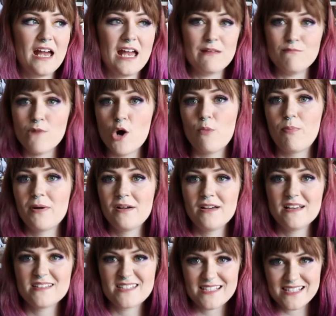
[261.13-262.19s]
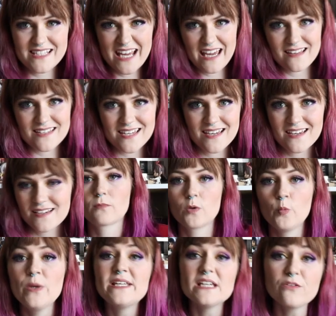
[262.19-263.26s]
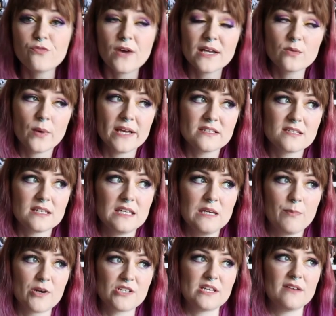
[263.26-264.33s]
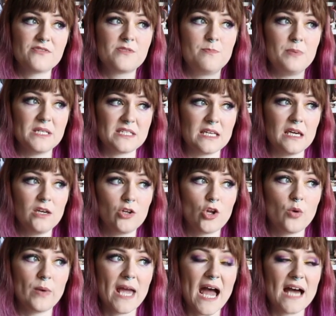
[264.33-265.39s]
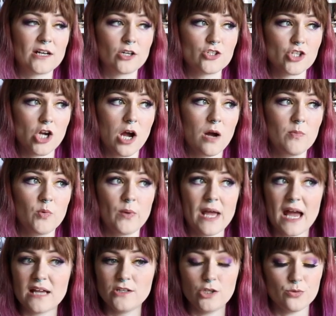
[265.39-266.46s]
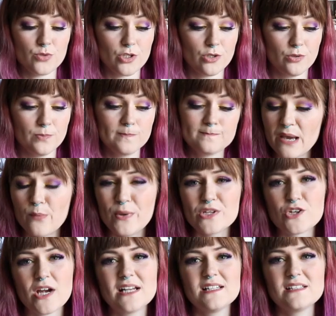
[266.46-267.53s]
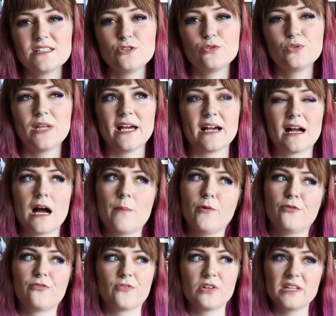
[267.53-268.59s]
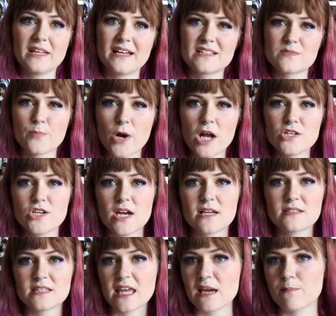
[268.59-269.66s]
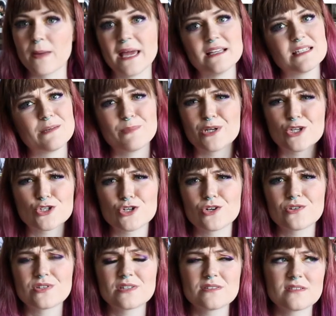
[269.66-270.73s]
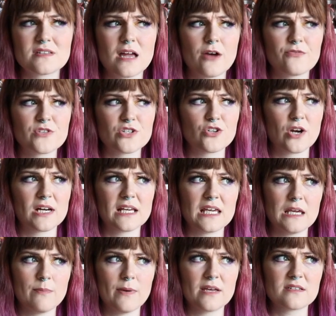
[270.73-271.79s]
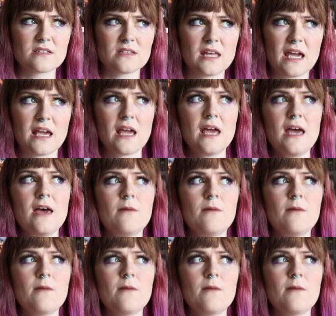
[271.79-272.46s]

and mope state we did find ways to keep ourselves busy. You know, we had our job and we had YouTube. And we tried to do like a couple freelance projects like painting miniatures and stuff to try to keep us like